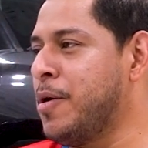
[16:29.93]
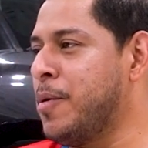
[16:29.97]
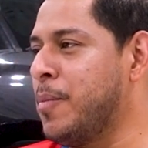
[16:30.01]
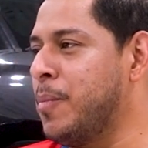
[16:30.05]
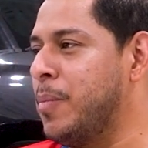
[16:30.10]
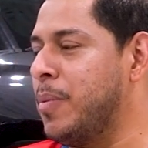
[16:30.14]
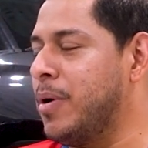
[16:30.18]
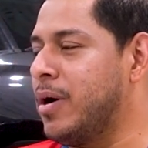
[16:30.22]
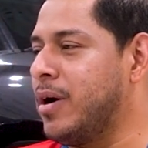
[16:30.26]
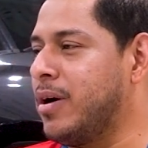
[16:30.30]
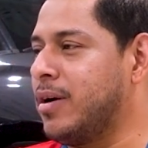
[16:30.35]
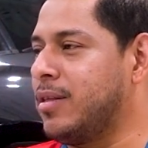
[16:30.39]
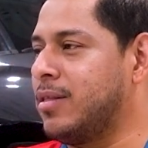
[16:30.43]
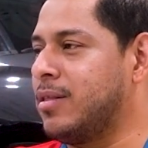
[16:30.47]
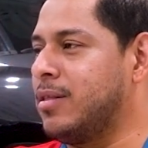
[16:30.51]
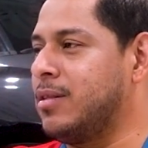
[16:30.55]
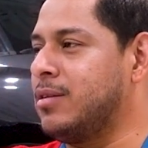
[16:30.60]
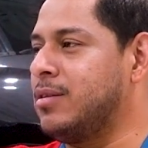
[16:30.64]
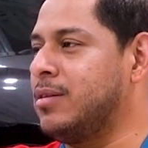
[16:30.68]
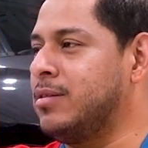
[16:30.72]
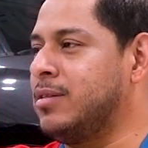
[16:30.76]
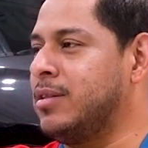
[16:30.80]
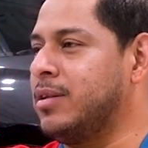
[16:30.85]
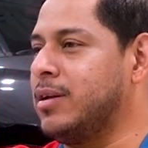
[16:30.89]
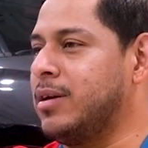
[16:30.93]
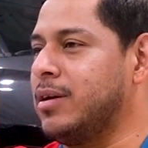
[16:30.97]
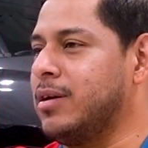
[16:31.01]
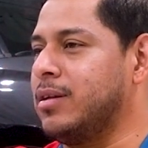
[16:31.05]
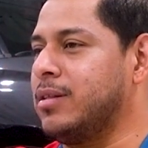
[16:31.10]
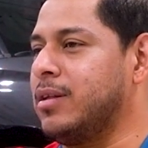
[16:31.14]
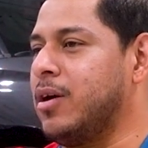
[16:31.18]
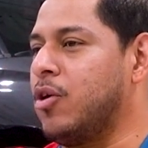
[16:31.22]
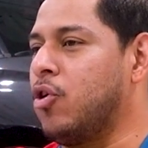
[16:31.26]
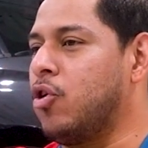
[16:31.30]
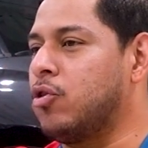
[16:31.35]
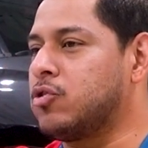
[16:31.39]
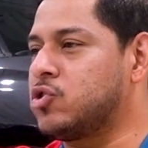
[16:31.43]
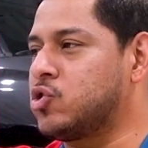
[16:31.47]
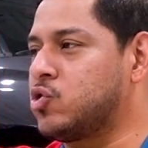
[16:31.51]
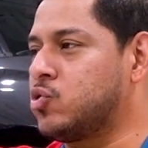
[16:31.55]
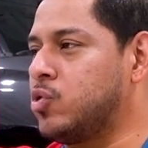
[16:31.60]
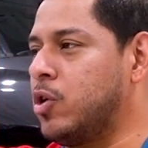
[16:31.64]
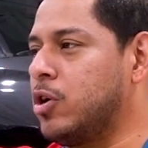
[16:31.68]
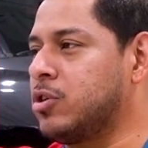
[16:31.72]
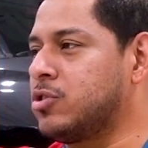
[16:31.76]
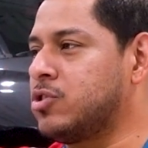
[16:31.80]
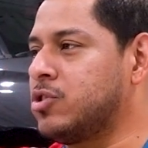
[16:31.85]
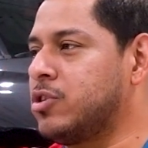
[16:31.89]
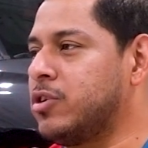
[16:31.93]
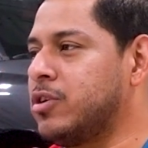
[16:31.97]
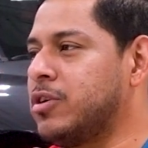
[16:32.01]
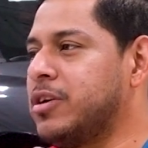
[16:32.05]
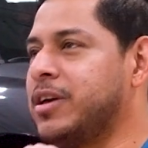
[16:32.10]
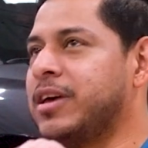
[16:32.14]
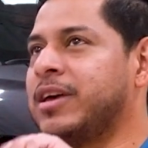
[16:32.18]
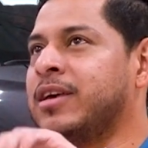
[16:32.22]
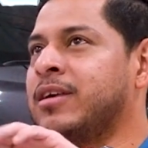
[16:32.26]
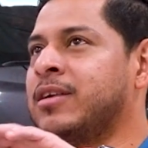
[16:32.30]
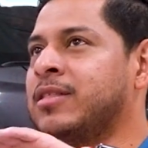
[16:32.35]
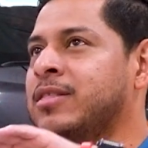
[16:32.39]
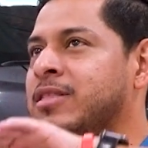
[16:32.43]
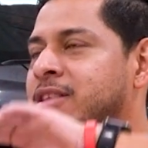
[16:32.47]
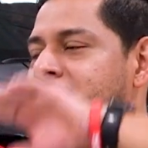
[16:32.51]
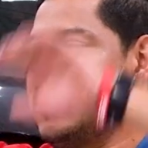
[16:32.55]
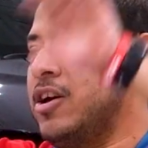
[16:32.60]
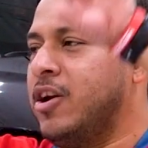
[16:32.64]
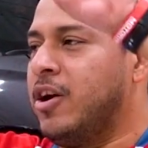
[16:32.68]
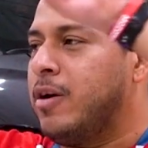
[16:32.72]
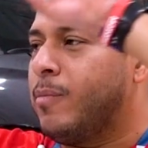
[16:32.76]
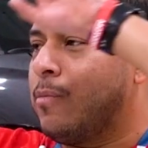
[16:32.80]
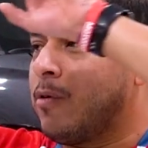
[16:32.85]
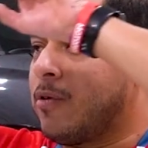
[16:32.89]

But the whole structure in the air